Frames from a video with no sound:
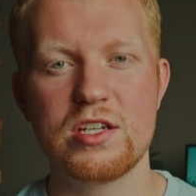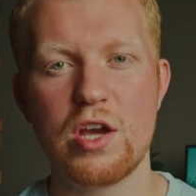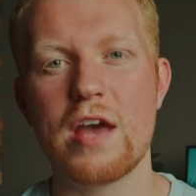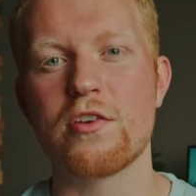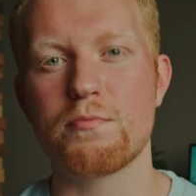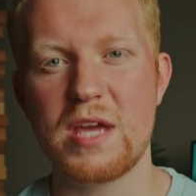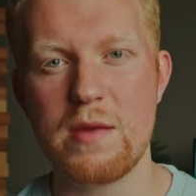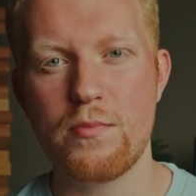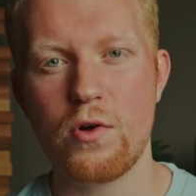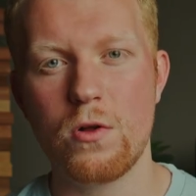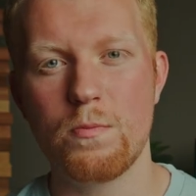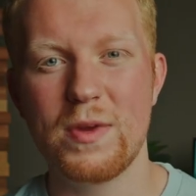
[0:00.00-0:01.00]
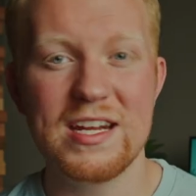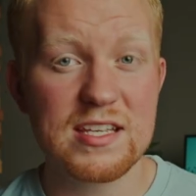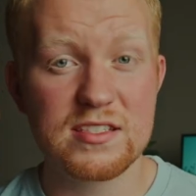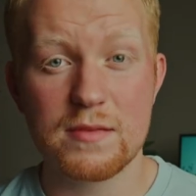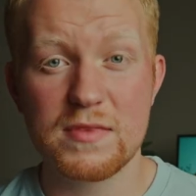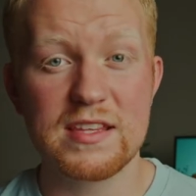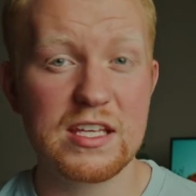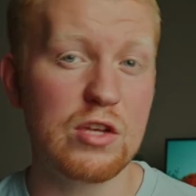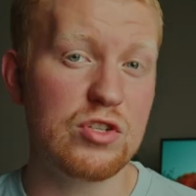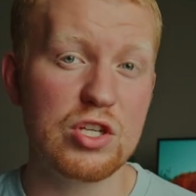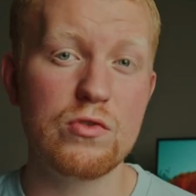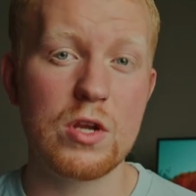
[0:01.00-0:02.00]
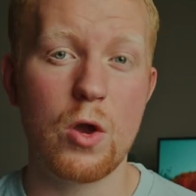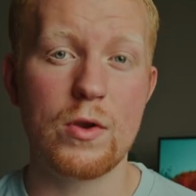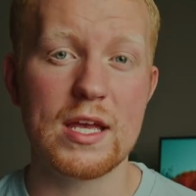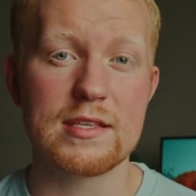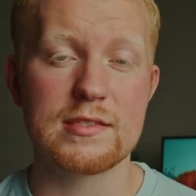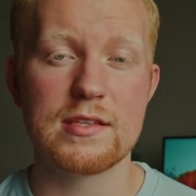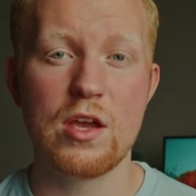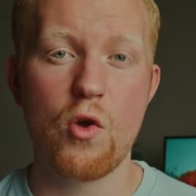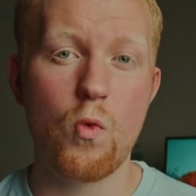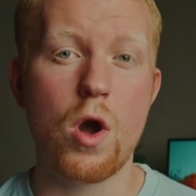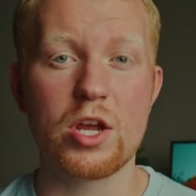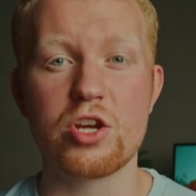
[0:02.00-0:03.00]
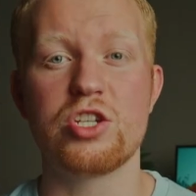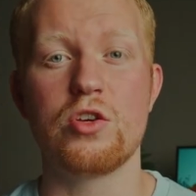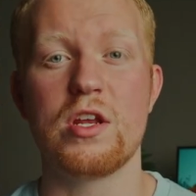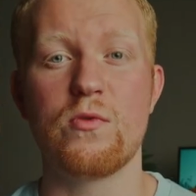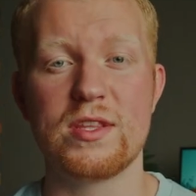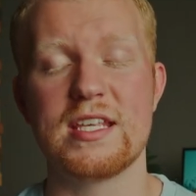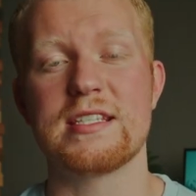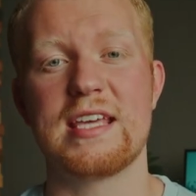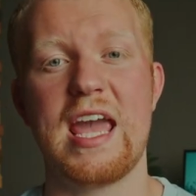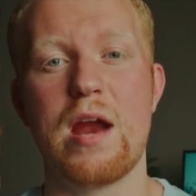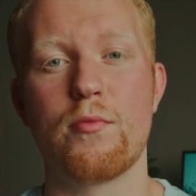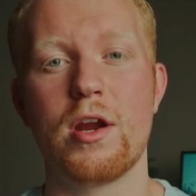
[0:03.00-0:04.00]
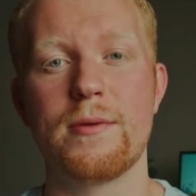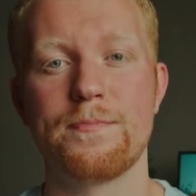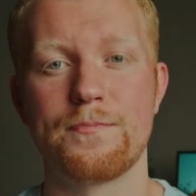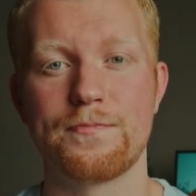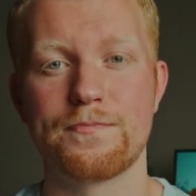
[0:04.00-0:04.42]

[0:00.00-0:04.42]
to other people, but it is something that you do notice while you're shooting with this camera.